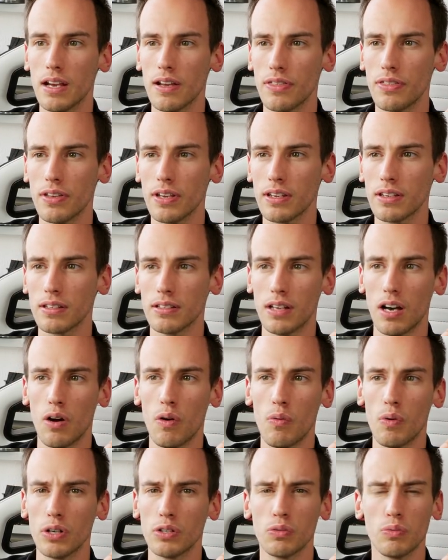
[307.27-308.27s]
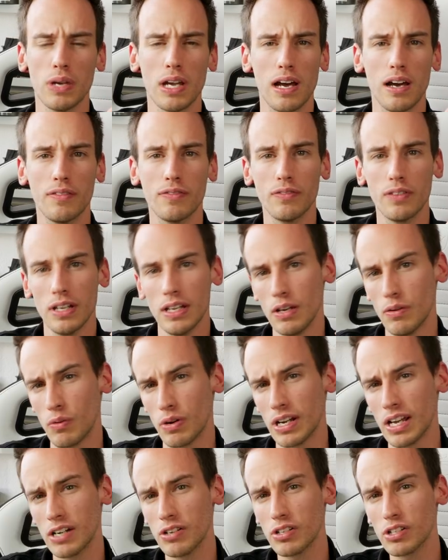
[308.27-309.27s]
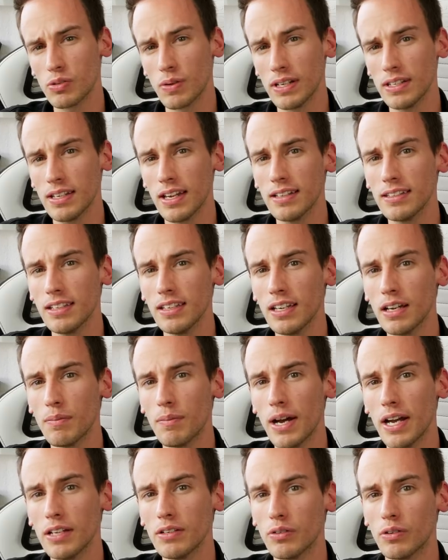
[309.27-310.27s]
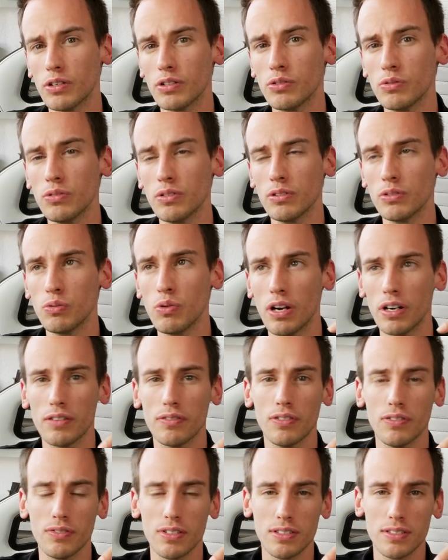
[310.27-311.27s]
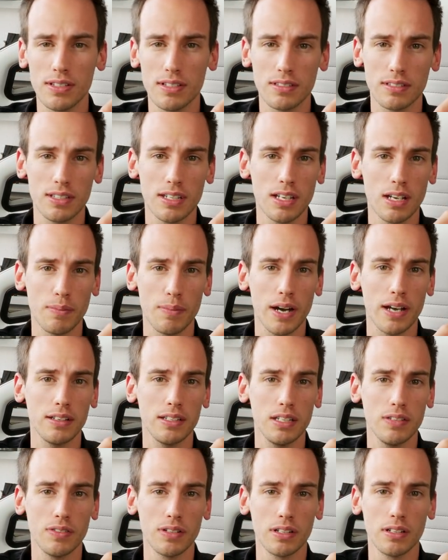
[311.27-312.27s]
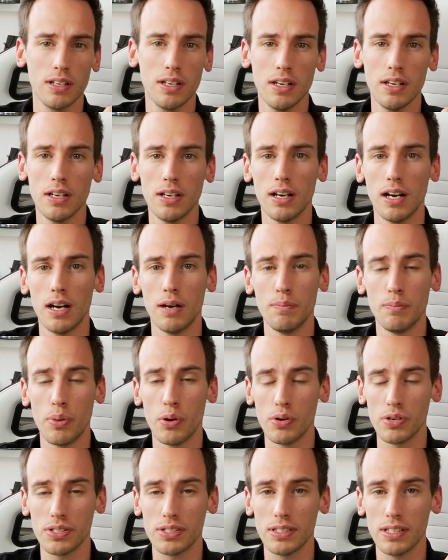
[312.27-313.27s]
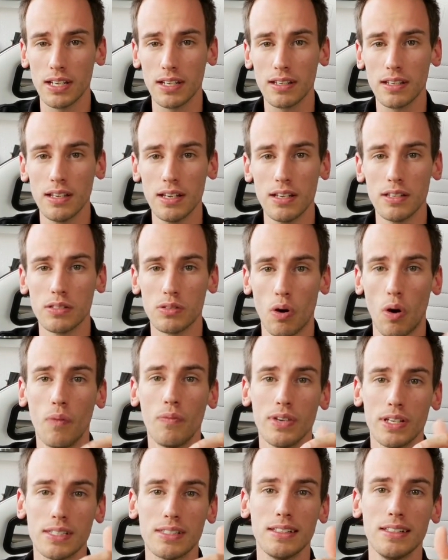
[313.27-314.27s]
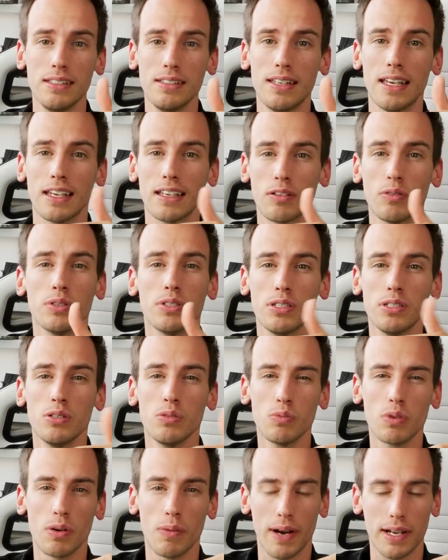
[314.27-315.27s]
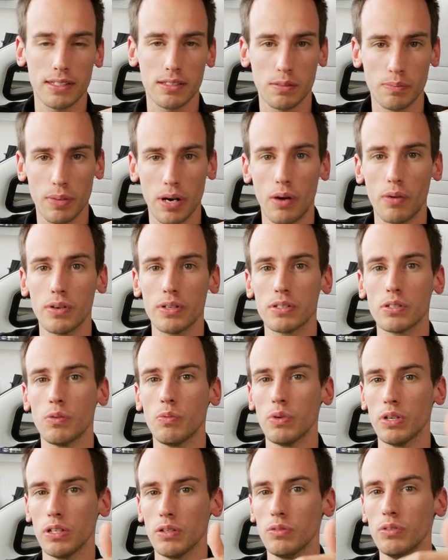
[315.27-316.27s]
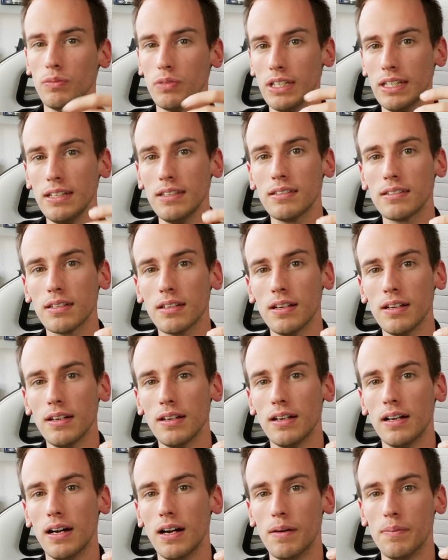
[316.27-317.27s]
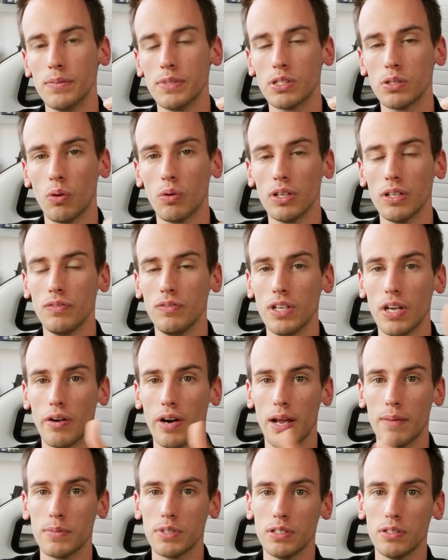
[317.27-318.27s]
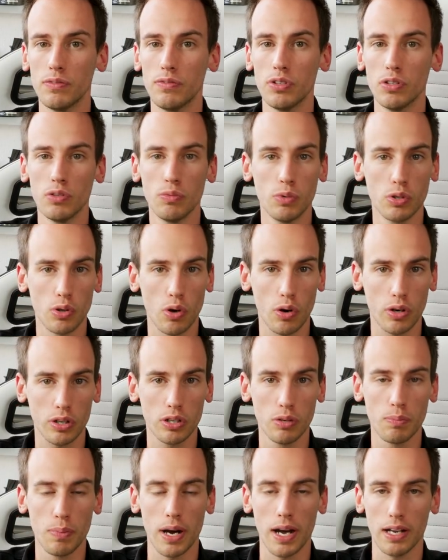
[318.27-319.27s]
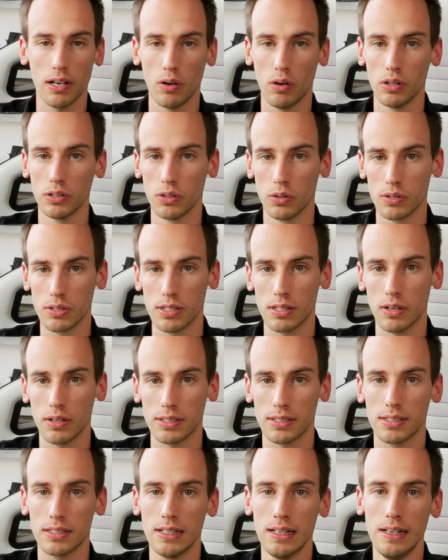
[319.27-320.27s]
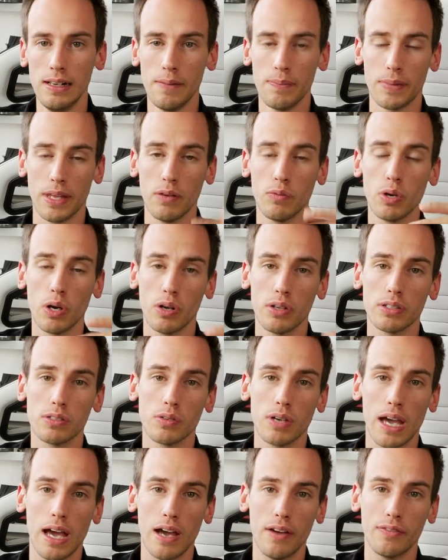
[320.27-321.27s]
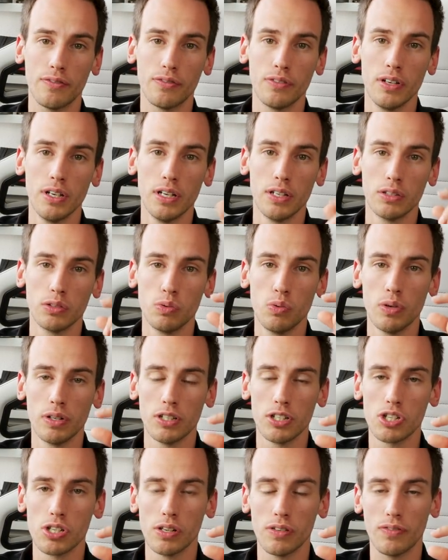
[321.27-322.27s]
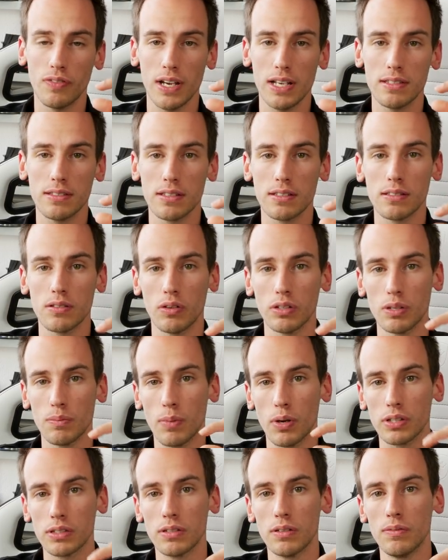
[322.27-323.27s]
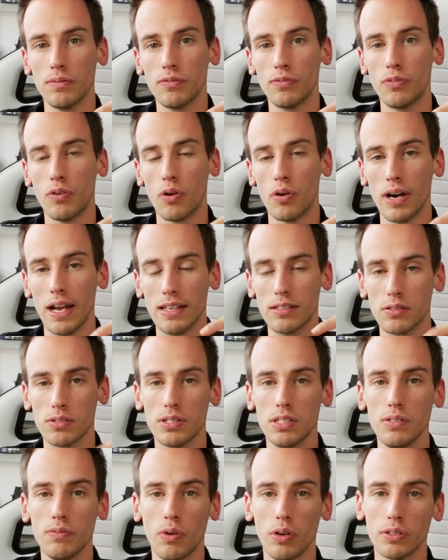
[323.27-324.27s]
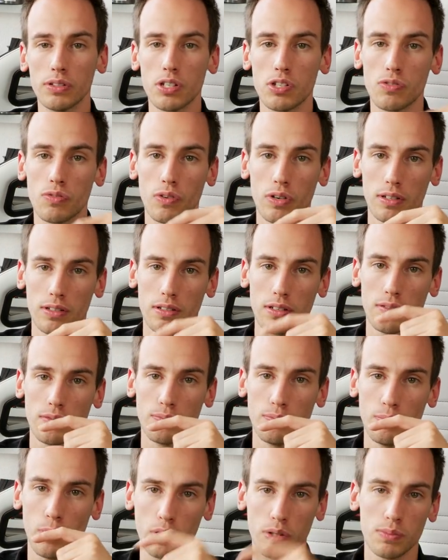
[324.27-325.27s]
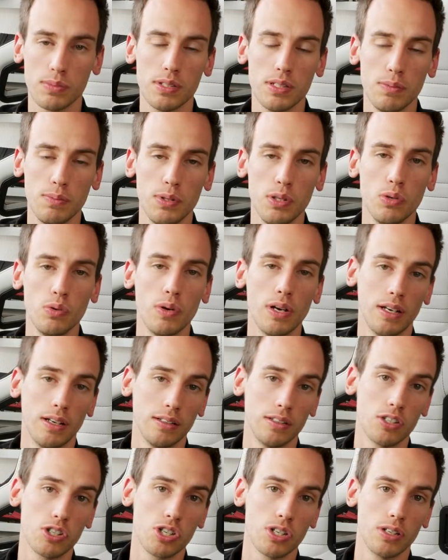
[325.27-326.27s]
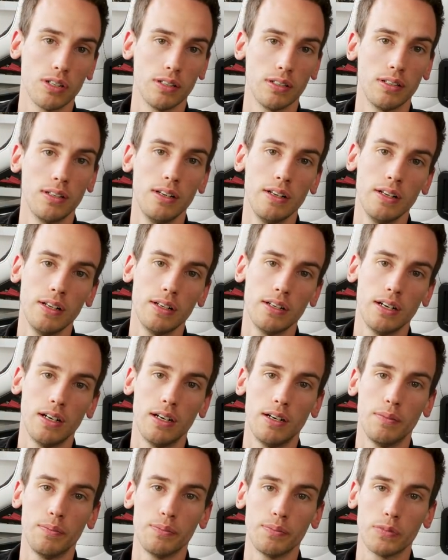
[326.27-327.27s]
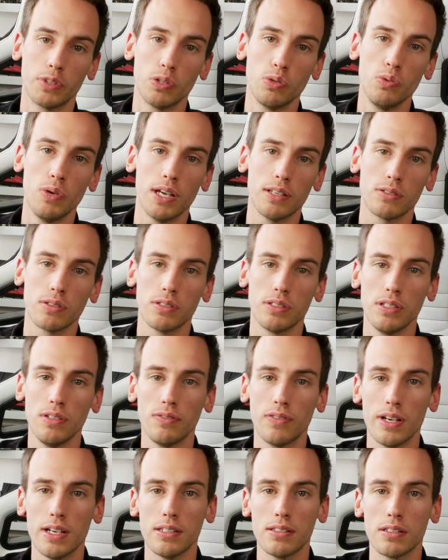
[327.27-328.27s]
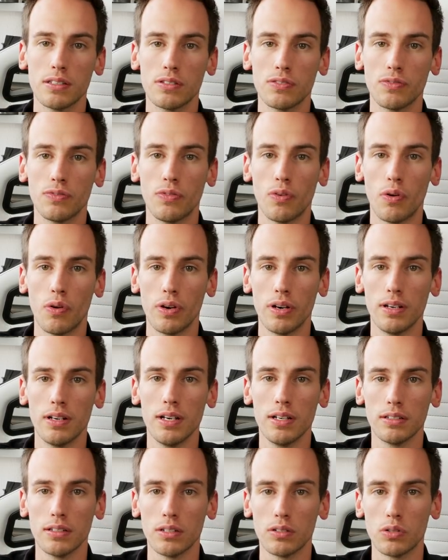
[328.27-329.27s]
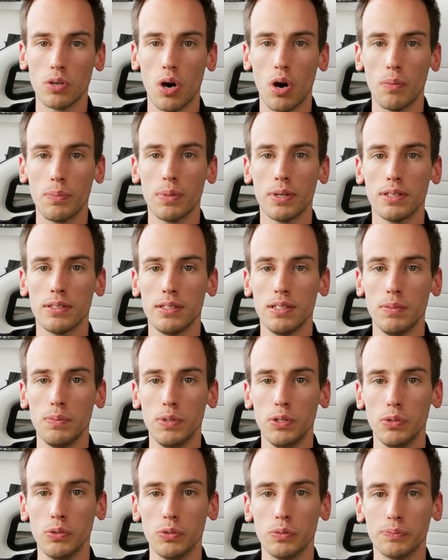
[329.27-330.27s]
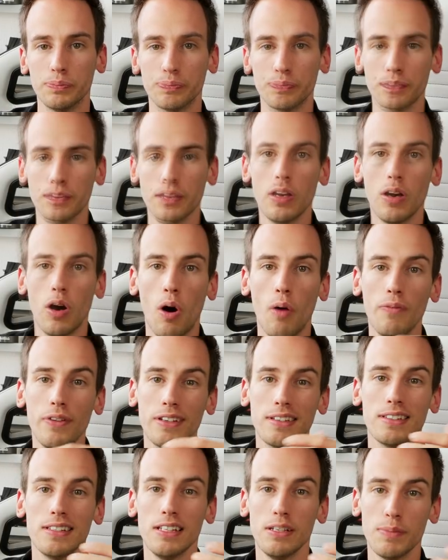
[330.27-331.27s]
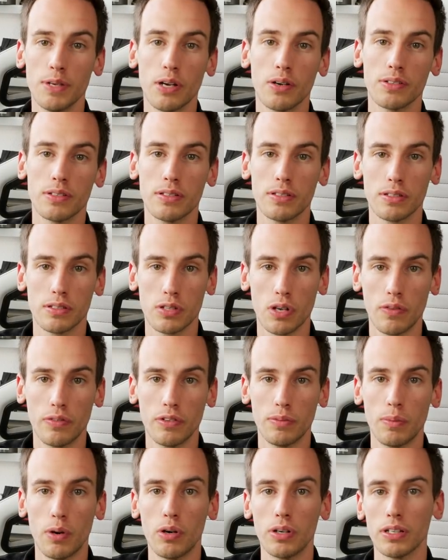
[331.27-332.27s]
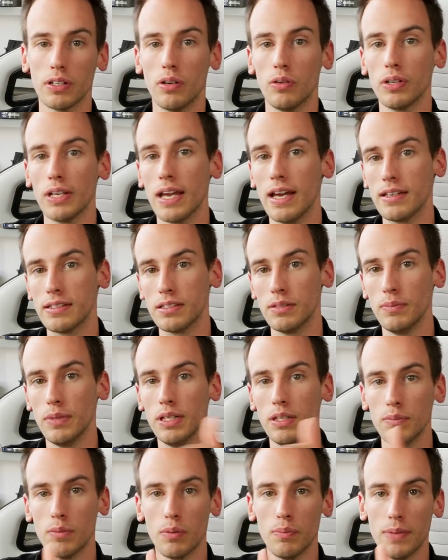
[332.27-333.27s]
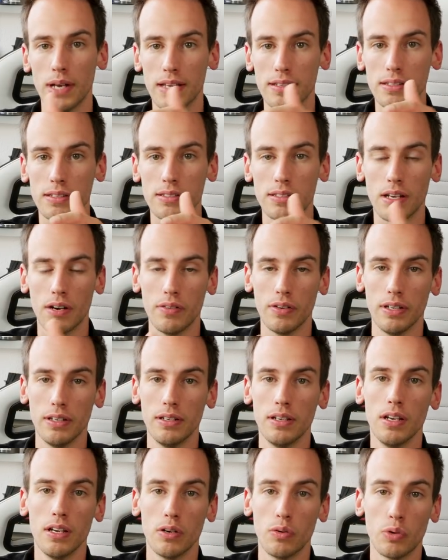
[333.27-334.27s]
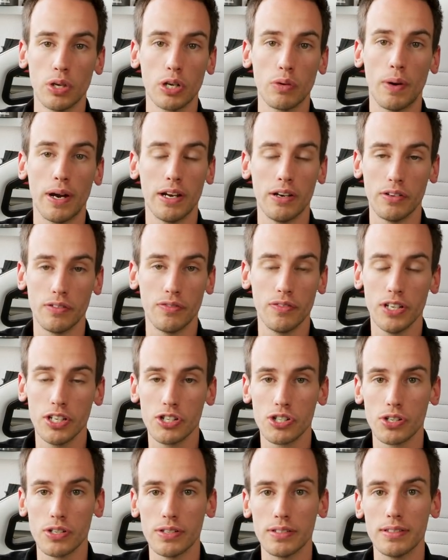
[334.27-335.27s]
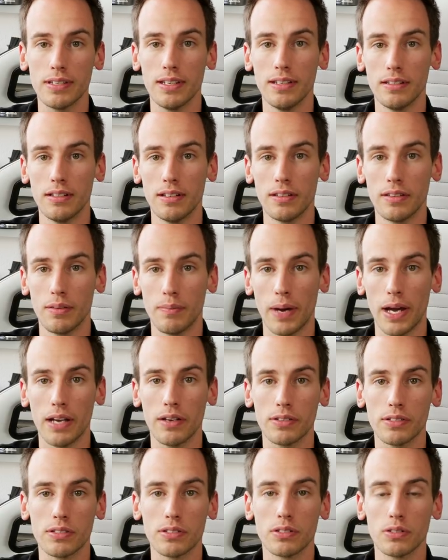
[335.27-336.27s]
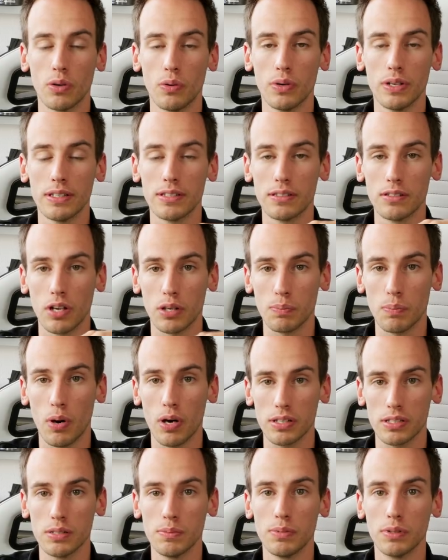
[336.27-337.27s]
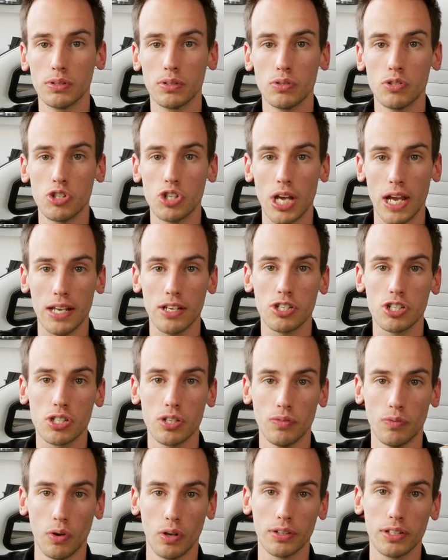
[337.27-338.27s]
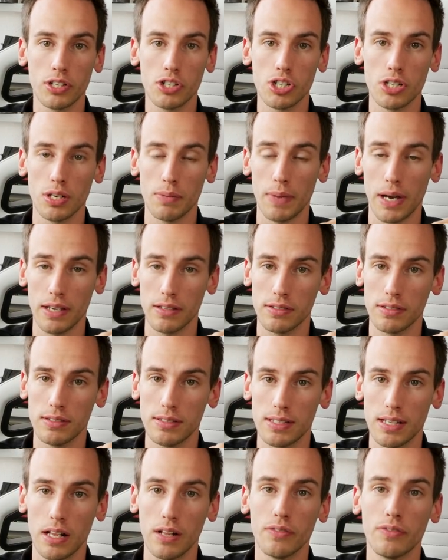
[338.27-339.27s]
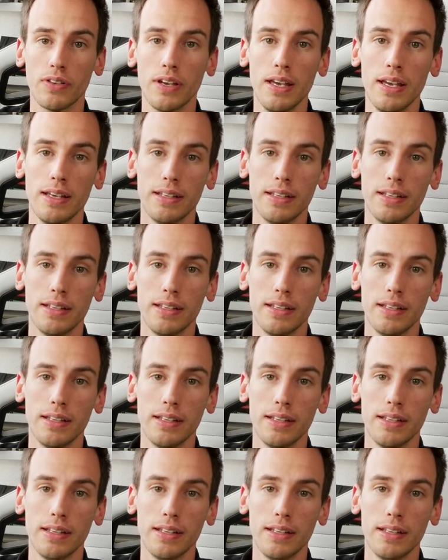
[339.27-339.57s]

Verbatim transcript: I think now what do we have? 128 gigabyte or 256 gigabyte even um, per stick. So obviously they consume quite some power. So you need um, solid VRMs if you would occupy all those slots. Then we also have two additional phases on the bottom for SoC voltage for the bottom CPU and additional um, two SoC phases for the top CPU. Obviously, because it's a server board, it only has the minimum necessary required features in the BIOS, so it's not possible to change the voltage in the BIOS itself.